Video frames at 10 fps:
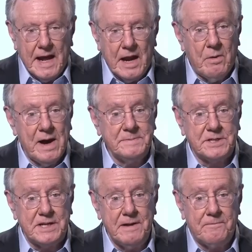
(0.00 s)
Hello, I'm
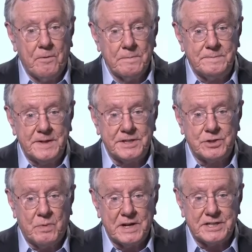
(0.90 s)
Steve Forbes, and this
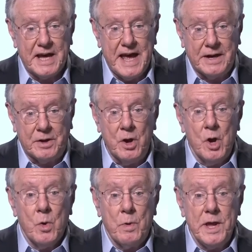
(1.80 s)
is What's Ahead,
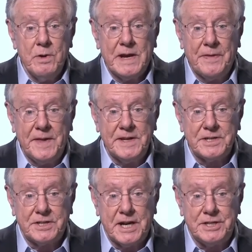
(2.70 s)
where you get the
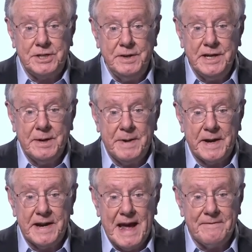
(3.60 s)
insights you need to
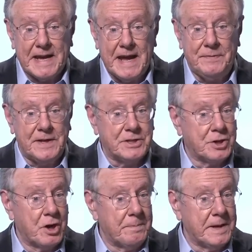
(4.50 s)
better navigate these
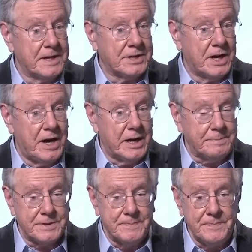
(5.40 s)
turbulent
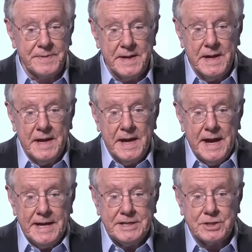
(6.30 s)
times.
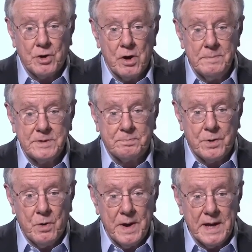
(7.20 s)
A storm is
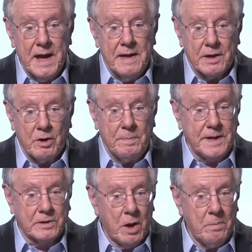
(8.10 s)
brewing that will be
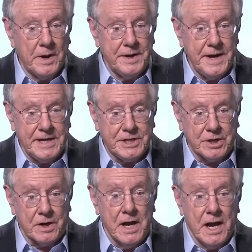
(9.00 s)
global in
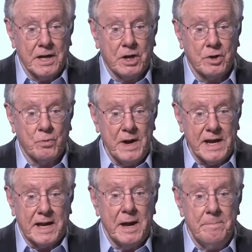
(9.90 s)
nature and could
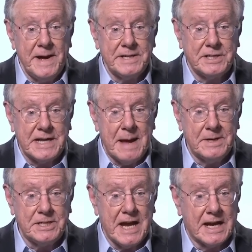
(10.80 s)
wreak immense
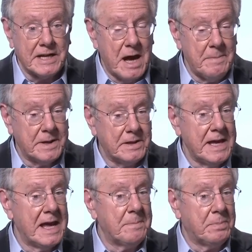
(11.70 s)
damage
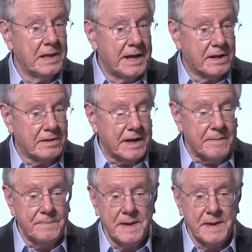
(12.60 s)
economically and politically.